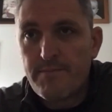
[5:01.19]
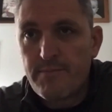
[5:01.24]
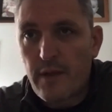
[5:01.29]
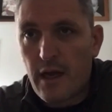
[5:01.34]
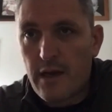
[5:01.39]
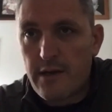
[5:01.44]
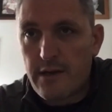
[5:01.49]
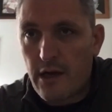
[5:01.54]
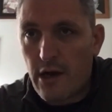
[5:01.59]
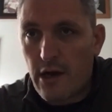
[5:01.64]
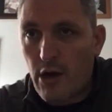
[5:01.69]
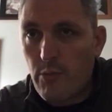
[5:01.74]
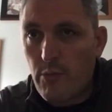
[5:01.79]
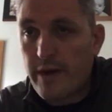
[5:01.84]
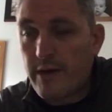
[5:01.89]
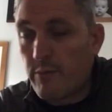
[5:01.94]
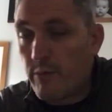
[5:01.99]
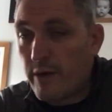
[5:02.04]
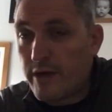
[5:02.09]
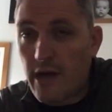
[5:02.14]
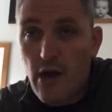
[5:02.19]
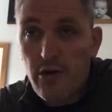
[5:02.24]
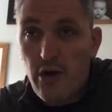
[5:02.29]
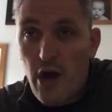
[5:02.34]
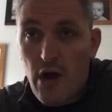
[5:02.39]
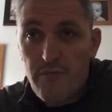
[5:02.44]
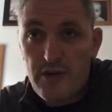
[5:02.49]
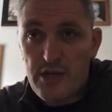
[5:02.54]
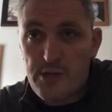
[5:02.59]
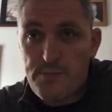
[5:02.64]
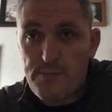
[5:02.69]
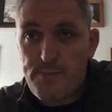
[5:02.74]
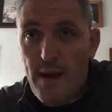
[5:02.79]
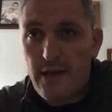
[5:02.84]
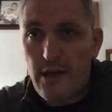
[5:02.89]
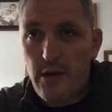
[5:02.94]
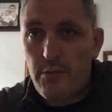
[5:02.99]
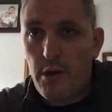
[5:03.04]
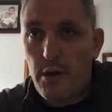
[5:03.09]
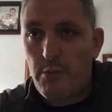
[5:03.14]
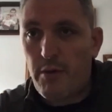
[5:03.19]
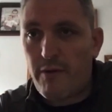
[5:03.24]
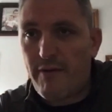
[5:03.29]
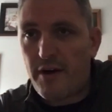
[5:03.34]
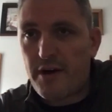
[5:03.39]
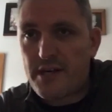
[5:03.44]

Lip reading: And you know, we don't overspend, do we? We're very